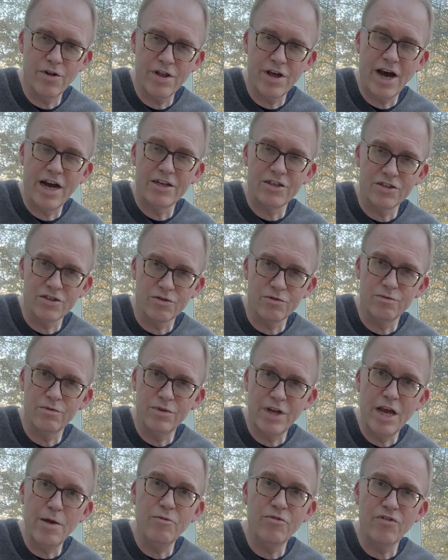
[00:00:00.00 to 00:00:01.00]
the actual
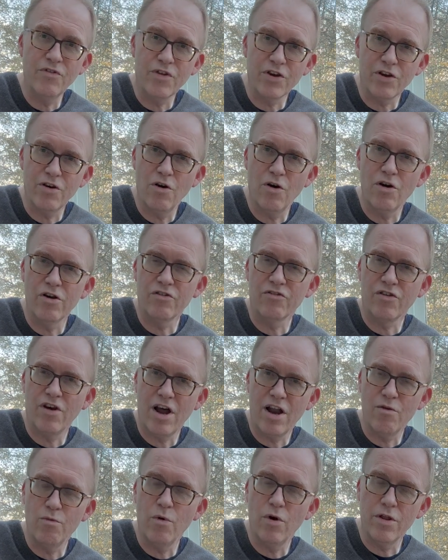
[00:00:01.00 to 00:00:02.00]
names of the chords are
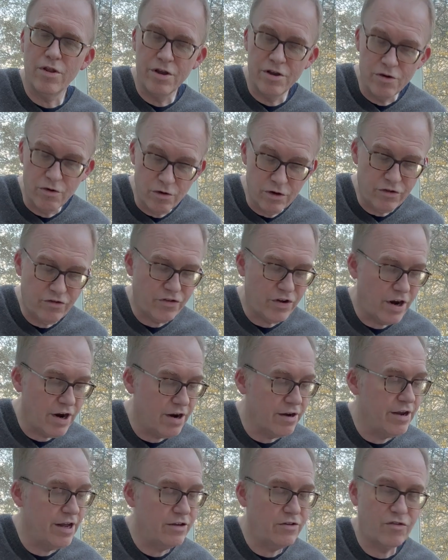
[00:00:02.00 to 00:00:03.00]
and what the notes are
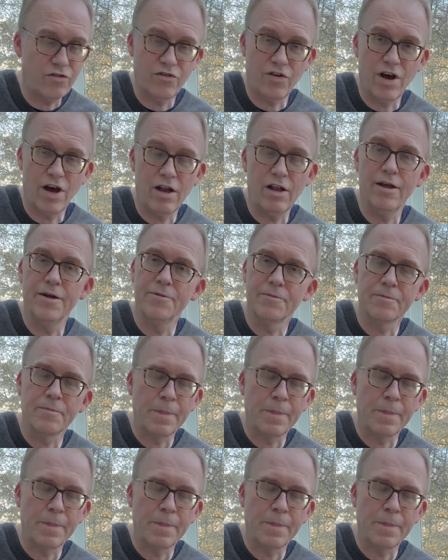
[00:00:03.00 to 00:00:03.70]
necessarily.